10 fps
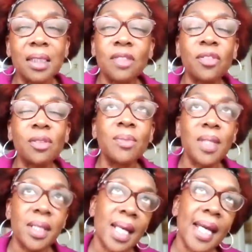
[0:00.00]
from
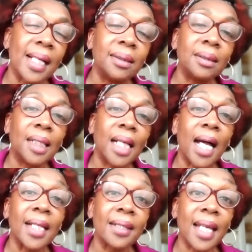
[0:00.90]
there,
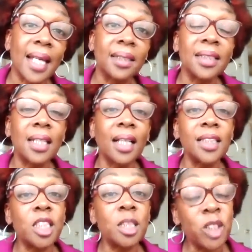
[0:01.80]
I then
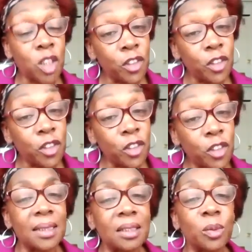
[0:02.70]
started Spagyric
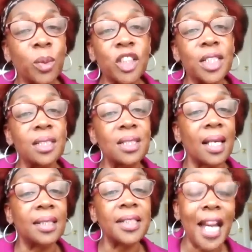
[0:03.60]
Medicine, which is
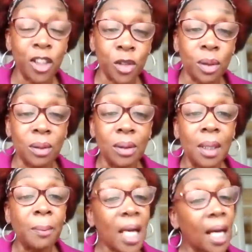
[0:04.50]
a natural
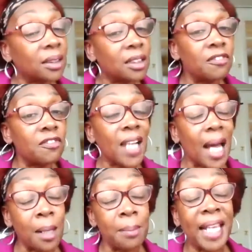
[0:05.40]
plant and
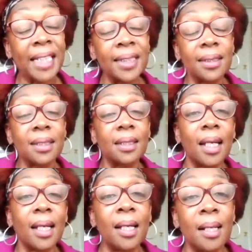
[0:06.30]
flower-based
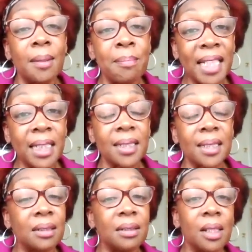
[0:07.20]

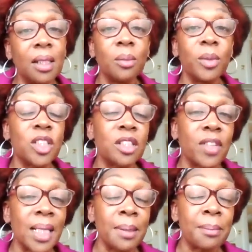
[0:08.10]
medicine, which is
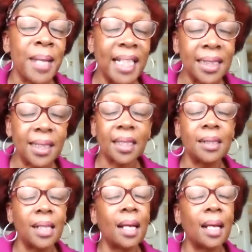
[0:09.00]
really based in